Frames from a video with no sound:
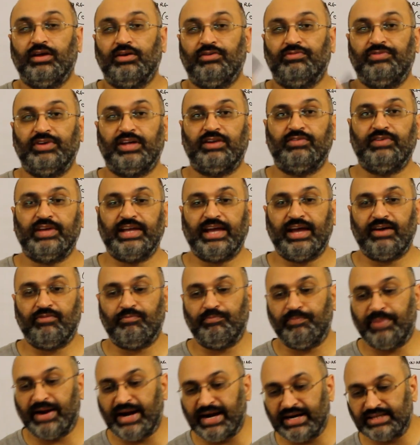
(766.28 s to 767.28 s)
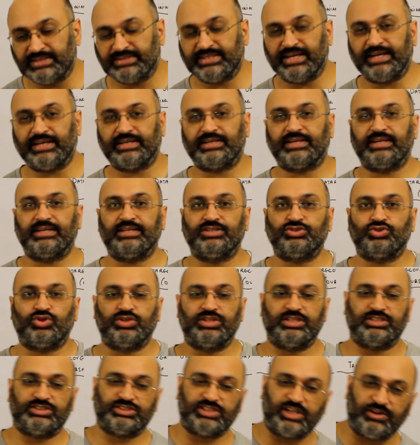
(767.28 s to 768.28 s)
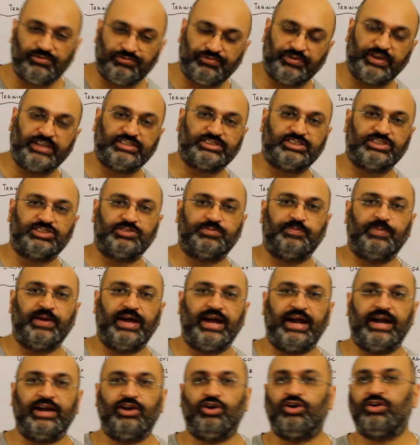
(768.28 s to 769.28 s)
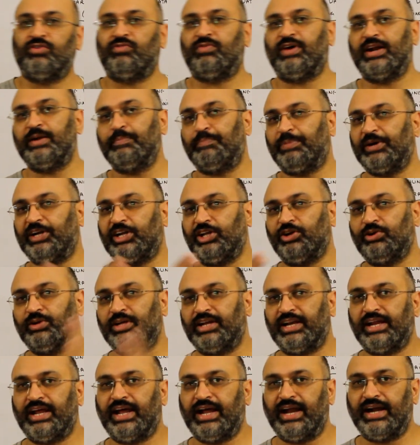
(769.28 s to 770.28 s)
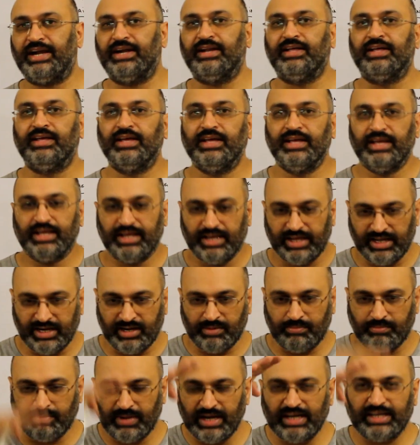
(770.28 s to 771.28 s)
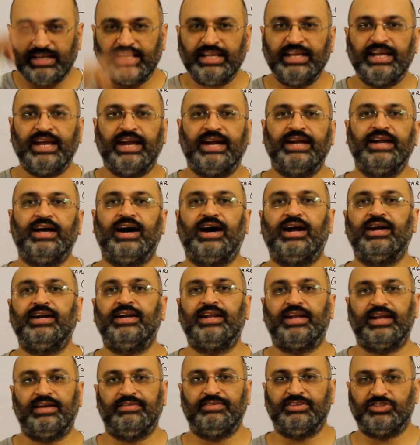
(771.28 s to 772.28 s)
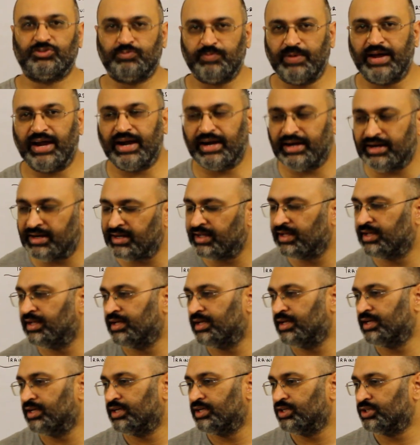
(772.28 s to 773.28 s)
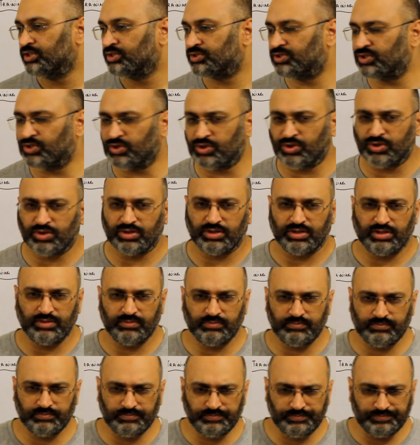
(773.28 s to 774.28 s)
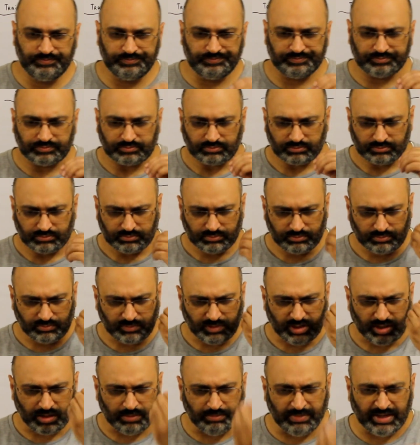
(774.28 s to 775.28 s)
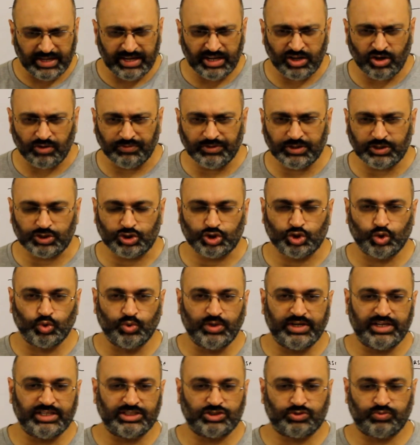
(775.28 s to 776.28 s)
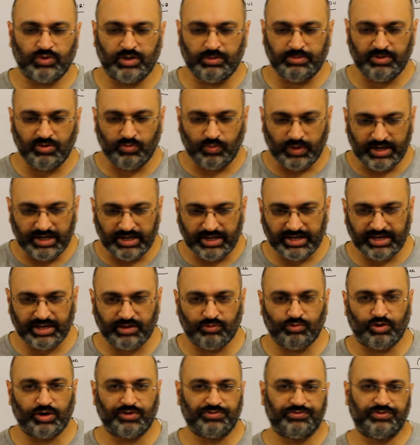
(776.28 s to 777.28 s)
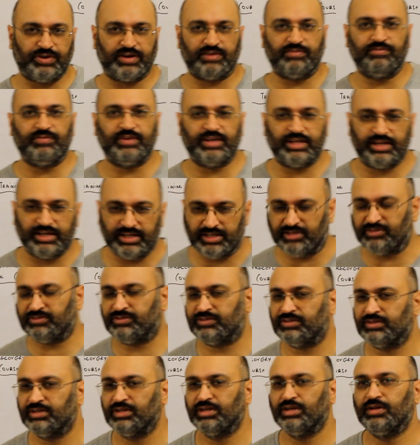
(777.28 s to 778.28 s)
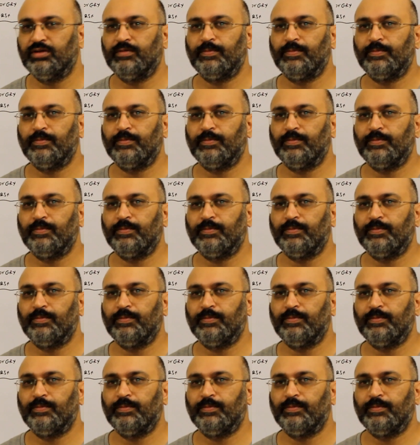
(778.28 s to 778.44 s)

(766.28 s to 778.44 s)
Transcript: where we have bad sectors or the surface is bad or one particular head in a multi-head hard drive is bad. So many of the students will be wondering what firmware is.